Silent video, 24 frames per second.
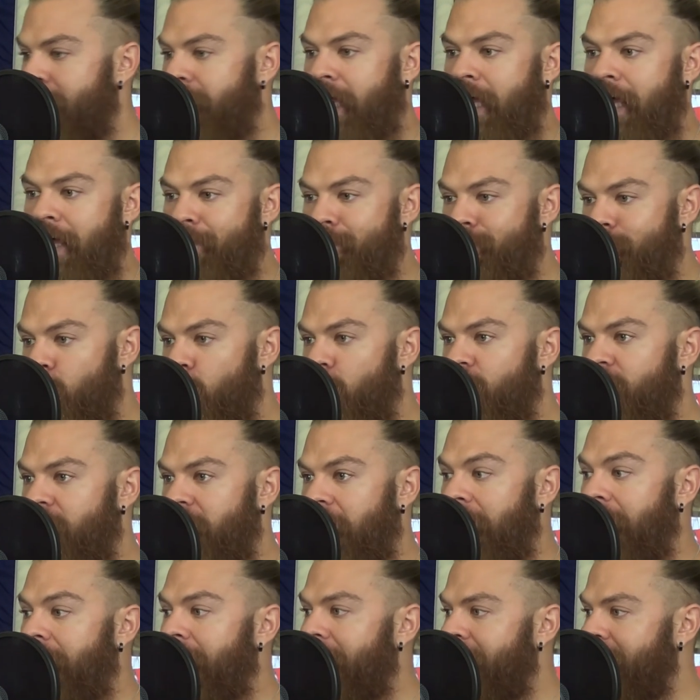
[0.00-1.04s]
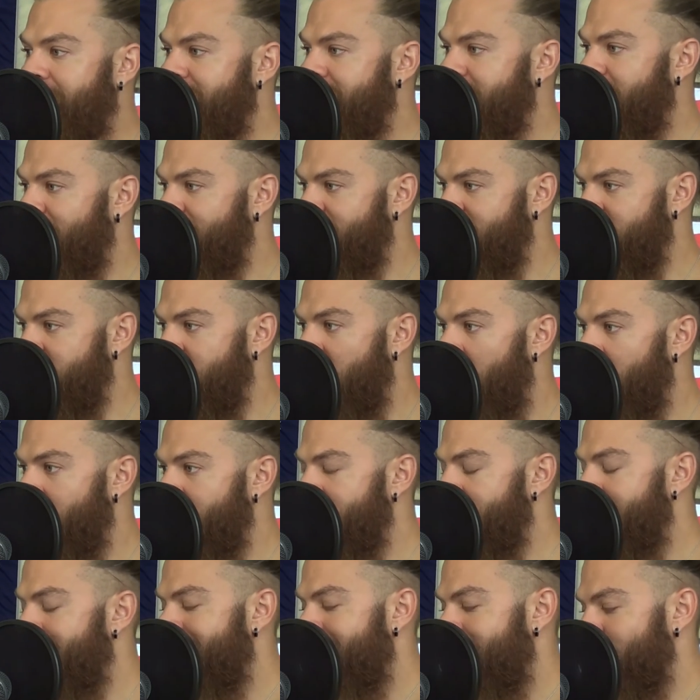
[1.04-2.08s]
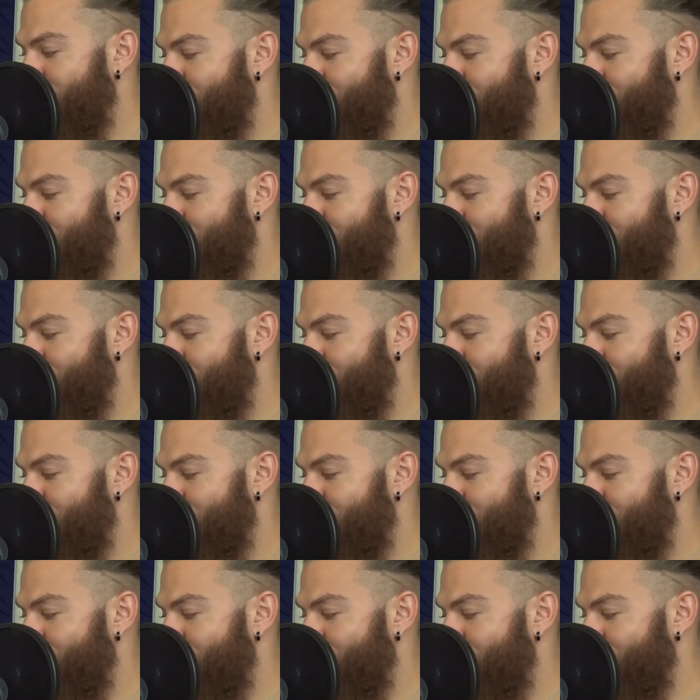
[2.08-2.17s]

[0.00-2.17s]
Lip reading: keep moving and getting stuff done